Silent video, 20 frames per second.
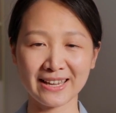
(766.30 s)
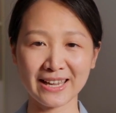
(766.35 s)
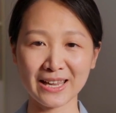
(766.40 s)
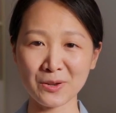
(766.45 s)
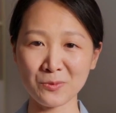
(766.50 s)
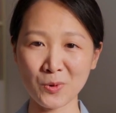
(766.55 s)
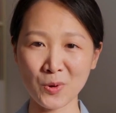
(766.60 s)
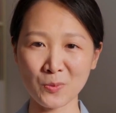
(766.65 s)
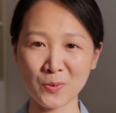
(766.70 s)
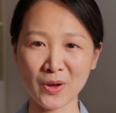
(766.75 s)

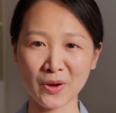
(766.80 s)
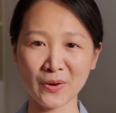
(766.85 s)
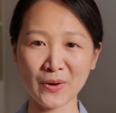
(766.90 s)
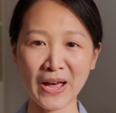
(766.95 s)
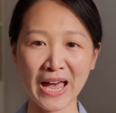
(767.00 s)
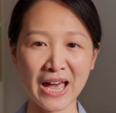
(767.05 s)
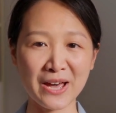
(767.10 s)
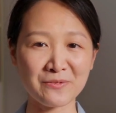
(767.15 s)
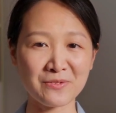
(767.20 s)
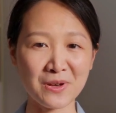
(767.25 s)
and we will
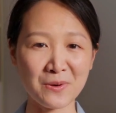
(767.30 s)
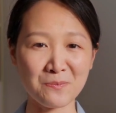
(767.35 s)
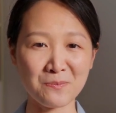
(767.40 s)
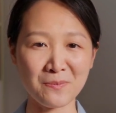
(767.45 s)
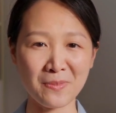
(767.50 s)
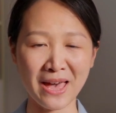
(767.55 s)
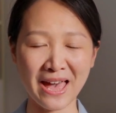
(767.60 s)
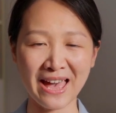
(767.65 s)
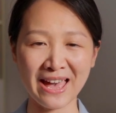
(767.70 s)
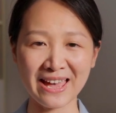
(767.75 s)
have a
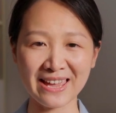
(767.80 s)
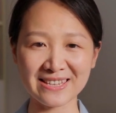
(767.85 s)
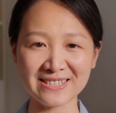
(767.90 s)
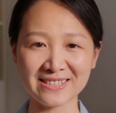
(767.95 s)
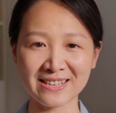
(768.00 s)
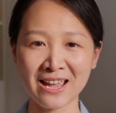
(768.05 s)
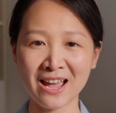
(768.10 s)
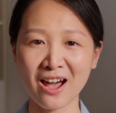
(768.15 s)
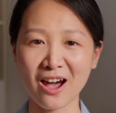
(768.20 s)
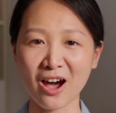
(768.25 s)
path
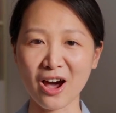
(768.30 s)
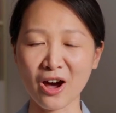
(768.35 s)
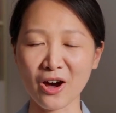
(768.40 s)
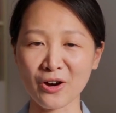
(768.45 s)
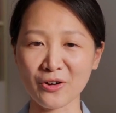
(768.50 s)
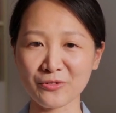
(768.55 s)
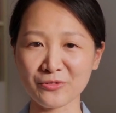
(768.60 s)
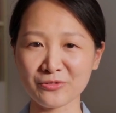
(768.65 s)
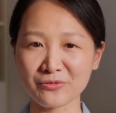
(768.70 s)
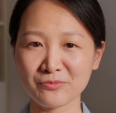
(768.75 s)

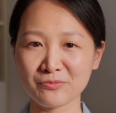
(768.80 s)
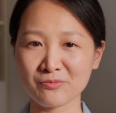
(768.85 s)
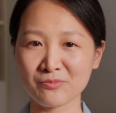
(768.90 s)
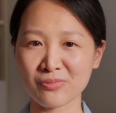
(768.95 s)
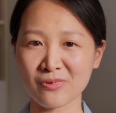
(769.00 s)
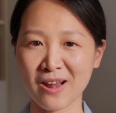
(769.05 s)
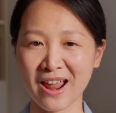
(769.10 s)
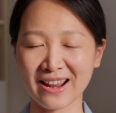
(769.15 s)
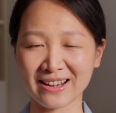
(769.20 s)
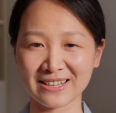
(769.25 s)
of
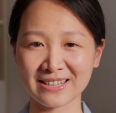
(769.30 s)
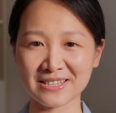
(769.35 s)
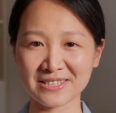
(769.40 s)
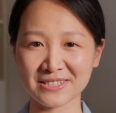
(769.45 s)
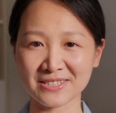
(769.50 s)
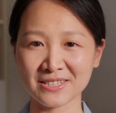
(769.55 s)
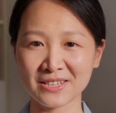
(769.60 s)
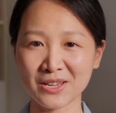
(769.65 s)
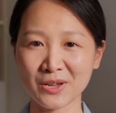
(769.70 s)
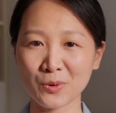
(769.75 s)

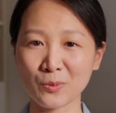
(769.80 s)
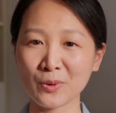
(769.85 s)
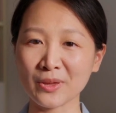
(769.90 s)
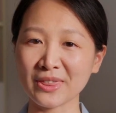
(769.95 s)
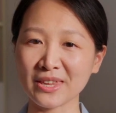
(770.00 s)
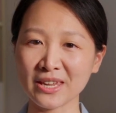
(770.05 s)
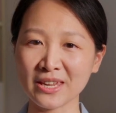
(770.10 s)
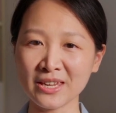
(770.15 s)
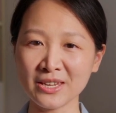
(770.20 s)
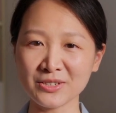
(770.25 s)
practice
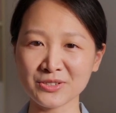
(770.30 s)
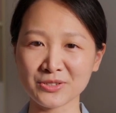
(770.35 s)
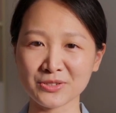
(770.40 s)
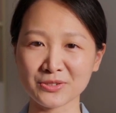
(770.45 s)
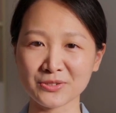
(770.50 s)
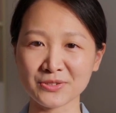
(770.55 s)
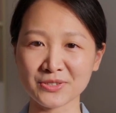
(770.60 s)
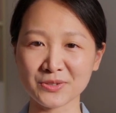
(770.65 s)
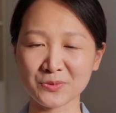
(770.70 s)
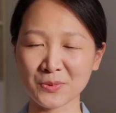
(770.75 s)
with
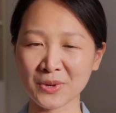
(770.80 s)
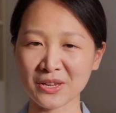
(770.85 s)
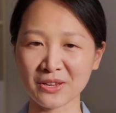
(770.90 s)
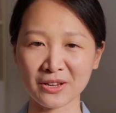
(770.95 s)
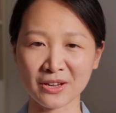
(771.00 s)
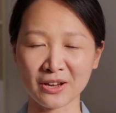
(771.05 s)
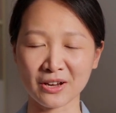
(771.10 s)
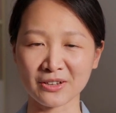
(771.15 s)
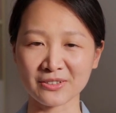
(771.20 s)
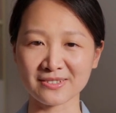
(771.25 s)
issues we
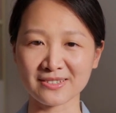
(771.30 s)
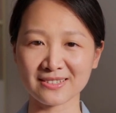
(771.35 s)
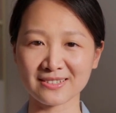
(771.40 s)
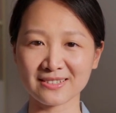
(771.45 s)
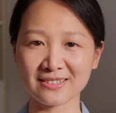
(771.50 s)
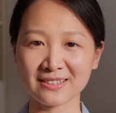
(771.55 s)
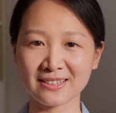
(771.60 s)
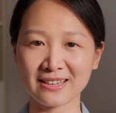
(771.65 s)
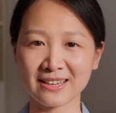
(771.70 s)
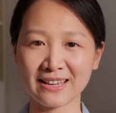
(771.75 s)

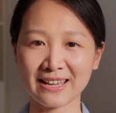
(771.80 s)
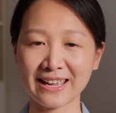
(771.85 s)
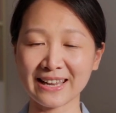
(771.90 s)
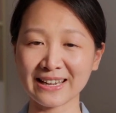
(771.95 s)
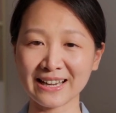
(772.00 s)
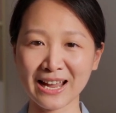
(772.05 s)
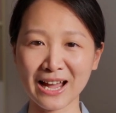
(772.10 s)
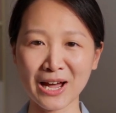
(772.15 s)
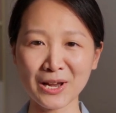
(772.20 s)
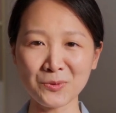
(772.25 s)
encounter,
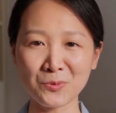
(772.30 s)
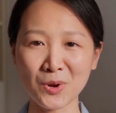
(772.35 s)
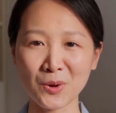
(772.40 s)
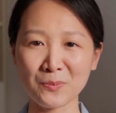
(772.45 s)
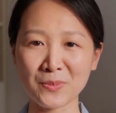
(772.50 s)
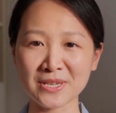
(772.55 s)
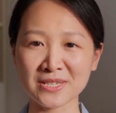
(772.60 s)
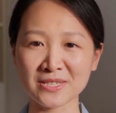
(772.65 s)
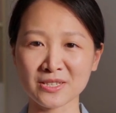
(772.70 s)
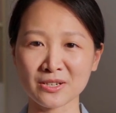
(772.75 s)
and God will
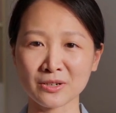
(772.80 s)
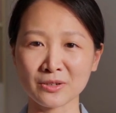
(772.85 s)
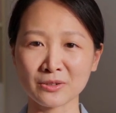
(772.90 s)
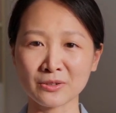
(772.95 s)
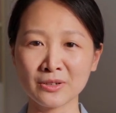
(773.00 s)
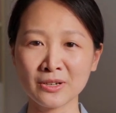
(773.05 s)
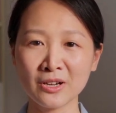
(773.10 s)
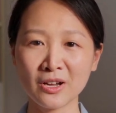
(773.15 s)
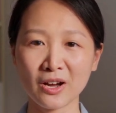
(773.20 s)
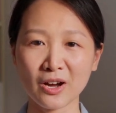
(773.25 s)

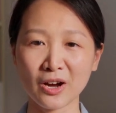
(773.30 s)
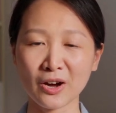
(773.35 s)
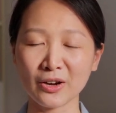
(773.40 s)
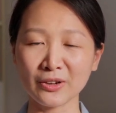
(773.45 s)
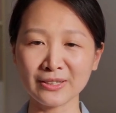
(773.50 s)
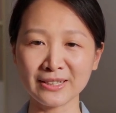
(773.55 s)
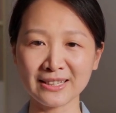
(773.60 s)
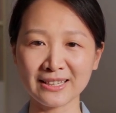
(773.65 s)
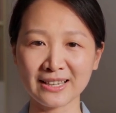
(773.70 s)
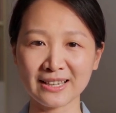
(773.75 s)
bestow
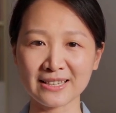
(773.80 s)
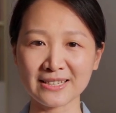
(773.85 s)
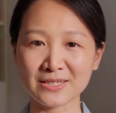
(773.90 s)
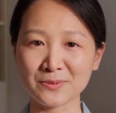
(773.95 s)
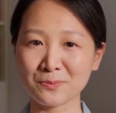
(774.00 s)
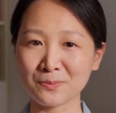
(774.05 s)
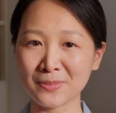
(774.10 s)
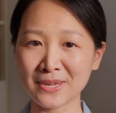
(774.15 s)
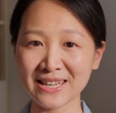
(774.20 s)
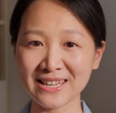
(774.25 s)
on us
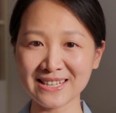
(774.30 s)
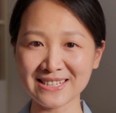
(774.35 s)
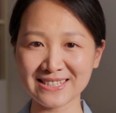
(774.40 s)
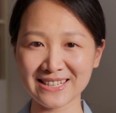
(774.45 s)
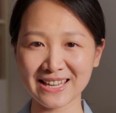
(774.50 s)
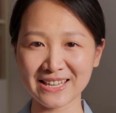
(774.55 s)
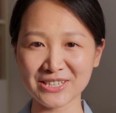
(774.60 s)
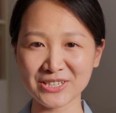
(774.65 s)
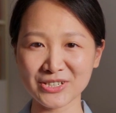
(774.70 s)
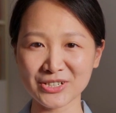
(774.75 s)
peace
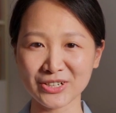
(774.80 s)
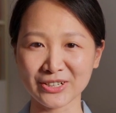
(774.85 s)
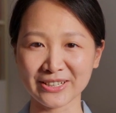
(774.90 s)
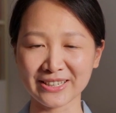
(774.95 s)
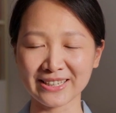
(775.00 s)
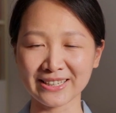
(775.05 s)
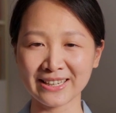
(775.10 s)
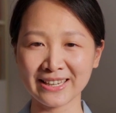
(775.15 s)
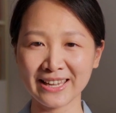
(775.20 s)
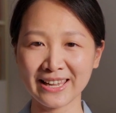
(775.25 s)
and
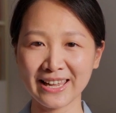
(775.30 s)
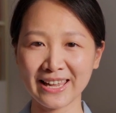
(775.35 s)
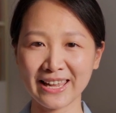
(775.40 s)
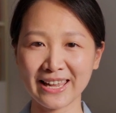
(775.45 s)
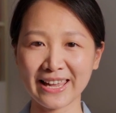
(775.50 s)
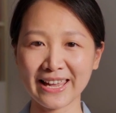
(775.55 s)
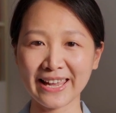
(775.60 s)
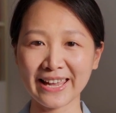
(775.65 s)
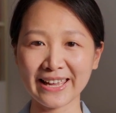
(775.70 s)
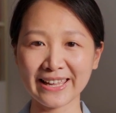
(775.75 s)
joy
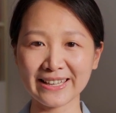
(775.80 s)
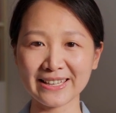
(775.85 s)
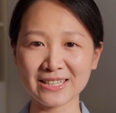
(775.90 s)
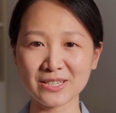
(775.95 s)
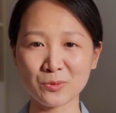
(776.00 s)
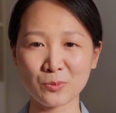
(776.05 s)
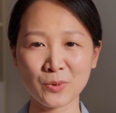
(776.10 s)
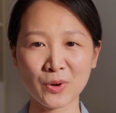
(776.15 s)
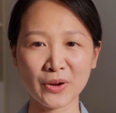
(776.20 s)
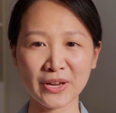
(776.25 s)
and
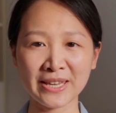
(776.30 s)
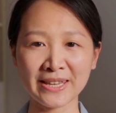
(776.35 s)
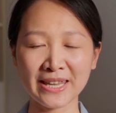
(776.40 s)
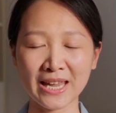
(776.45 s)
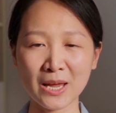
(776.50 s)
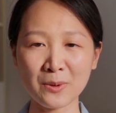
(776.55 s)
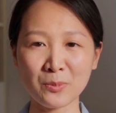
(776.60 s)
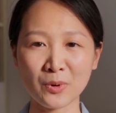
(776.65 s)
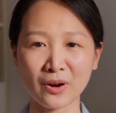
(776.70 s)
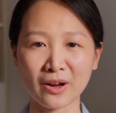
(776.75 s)
will
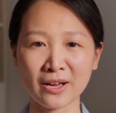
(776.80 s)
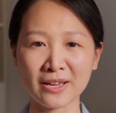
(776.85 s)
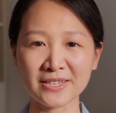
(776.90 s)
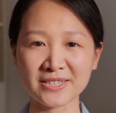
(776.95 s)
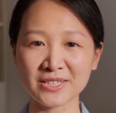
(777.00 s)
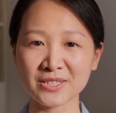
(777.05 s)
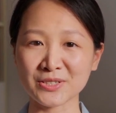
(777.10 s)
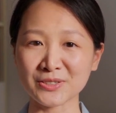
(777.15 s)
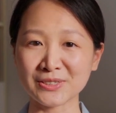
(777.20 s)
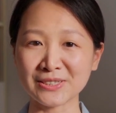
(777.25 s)
enable
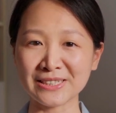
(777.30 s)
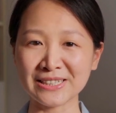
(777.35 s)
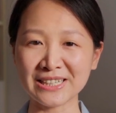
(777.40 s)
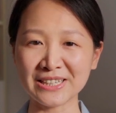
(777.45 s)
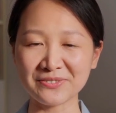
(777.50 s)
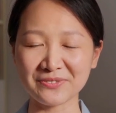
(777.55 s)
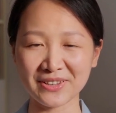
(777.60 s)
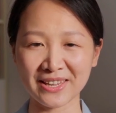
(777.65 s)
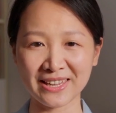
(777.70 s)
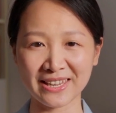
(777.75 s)
us to
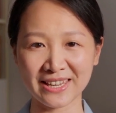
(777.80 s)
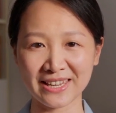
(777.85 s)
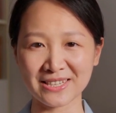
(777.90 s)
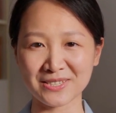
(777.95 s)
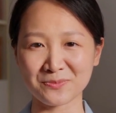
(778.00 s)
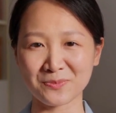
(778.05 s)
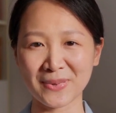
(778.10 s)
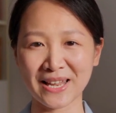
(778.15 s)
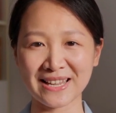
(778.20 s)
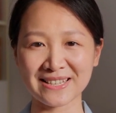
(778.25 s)
live in
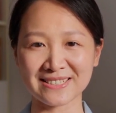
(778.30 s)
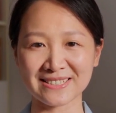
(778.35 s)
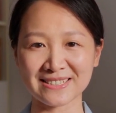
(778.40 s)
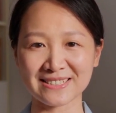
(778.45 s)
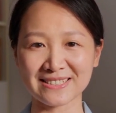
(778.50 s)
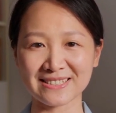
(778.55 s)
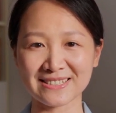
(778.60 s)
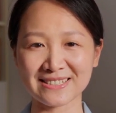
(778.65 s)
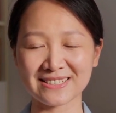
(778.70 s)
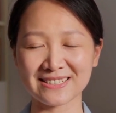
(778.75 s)
His
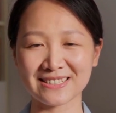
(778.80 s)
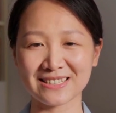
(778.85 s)
blessings.